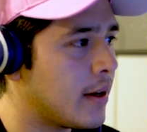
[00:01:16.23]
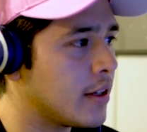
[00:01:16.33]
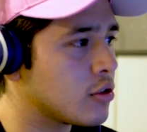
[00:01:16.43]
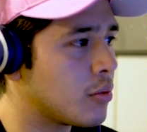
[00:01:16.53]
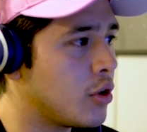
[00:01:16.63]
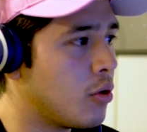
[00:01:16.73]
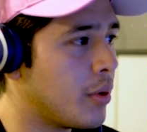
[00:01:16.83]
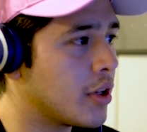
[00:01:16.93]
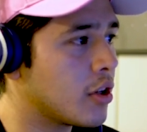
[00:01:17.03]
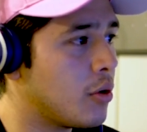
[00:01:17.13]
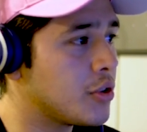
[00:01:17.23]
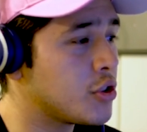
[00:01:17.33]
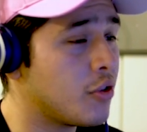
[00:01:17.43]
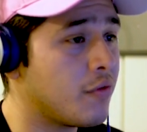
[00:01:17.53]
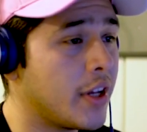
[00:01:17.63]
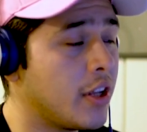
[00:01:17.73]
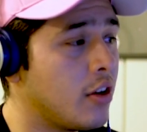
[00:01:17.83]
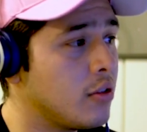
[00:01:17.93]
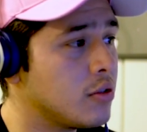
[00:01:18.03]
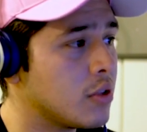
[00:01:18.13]
So where you'll want to go is your
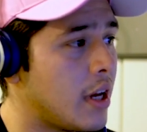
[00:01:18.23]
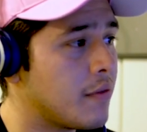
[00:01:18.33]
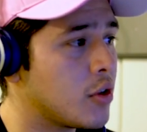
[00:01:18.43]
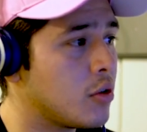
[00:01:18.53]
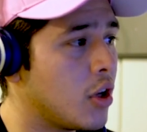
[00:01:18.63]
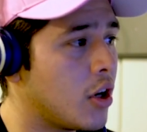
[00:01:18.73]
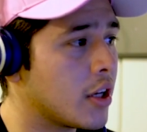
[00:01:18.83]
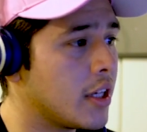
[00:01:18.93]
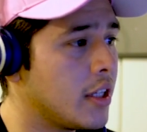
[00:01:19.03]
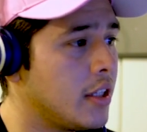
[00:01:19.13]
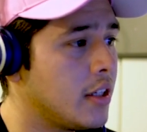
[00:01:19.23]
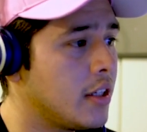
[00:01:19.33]
videos after you log in.